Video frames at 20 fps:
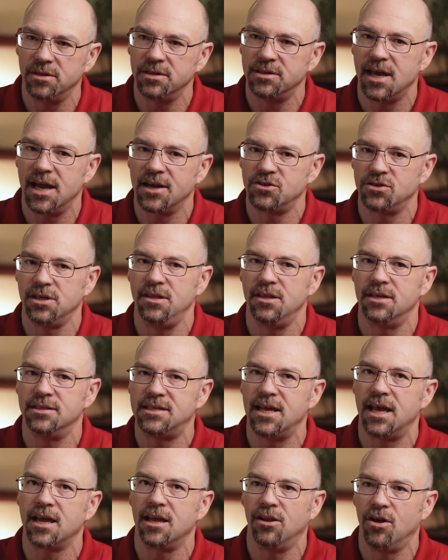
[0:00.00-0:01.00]
It's actually the
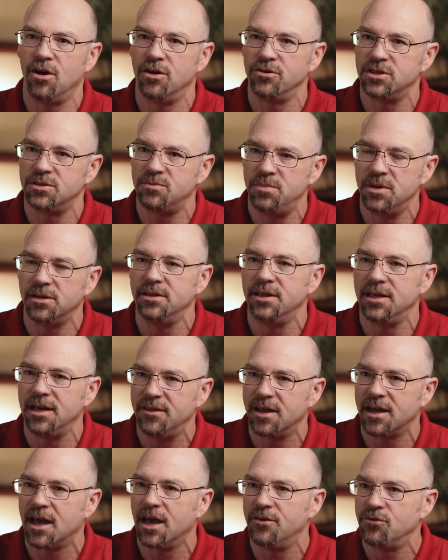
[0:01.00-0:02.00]
second largest building in
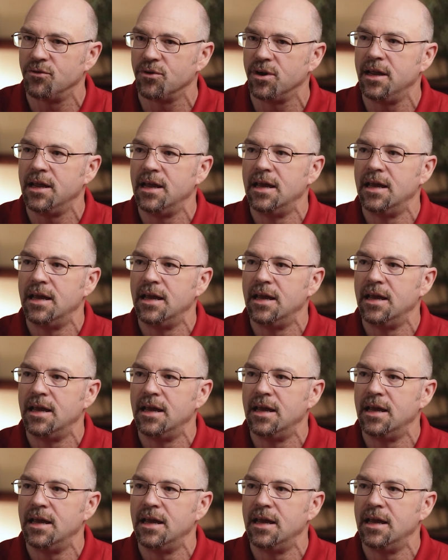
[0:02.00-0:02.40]
the country,